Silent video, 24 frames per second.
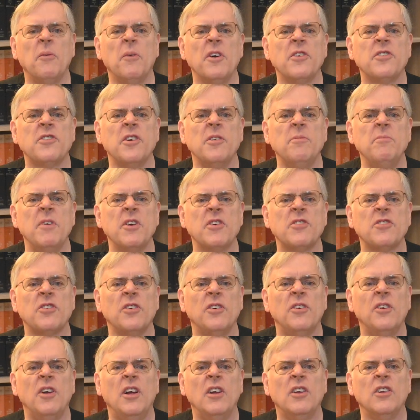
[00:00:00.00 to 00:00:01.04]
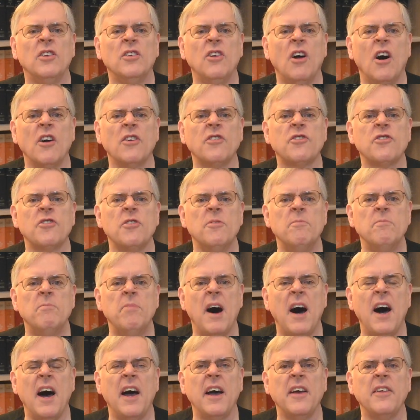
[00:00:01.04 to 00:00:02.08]
was a missile launched
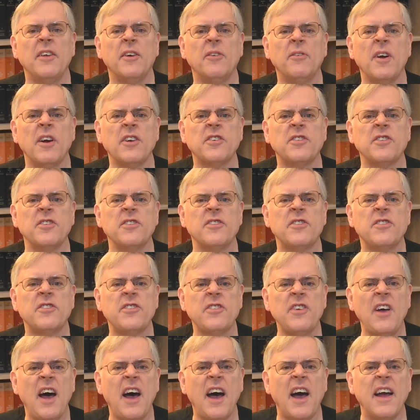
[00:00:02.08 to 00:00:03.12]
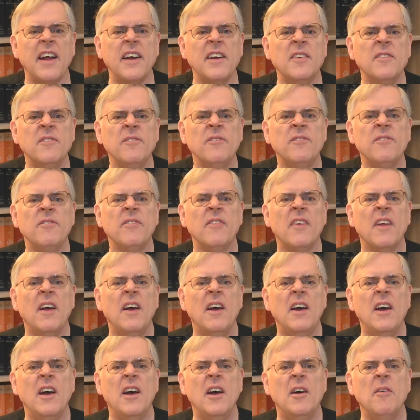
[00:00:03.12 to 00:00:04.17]
by the Russian side.
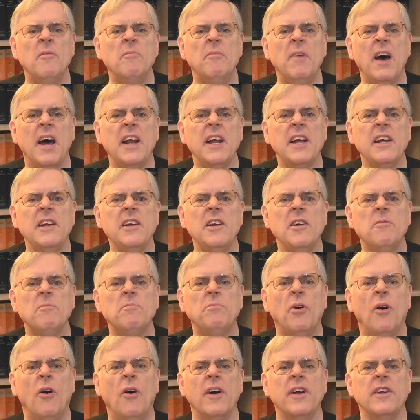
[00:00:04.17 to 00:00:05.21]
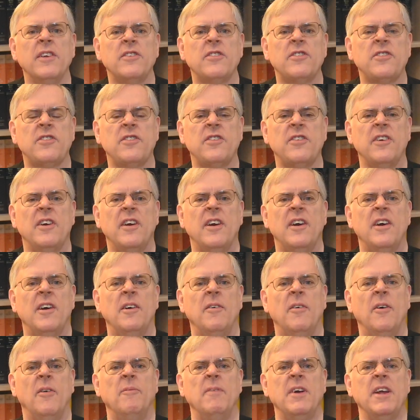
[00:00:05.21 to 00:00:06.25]
Many points,
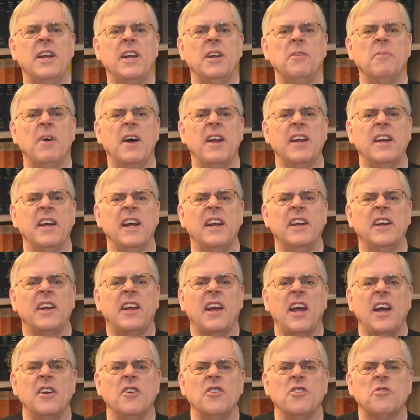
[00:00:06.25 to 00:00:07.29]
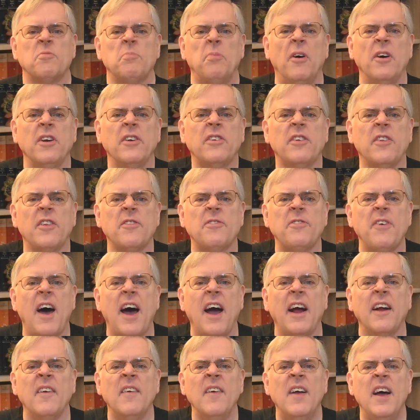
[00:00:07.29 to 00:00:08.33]
meaning many indicators, point to the
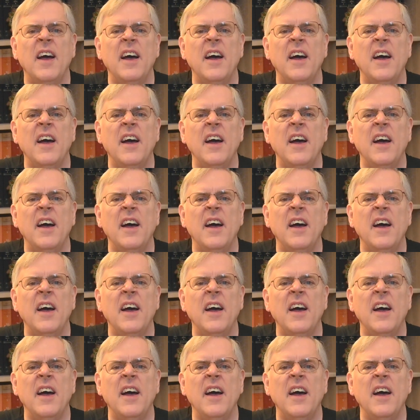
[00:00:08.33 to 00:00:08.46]
fact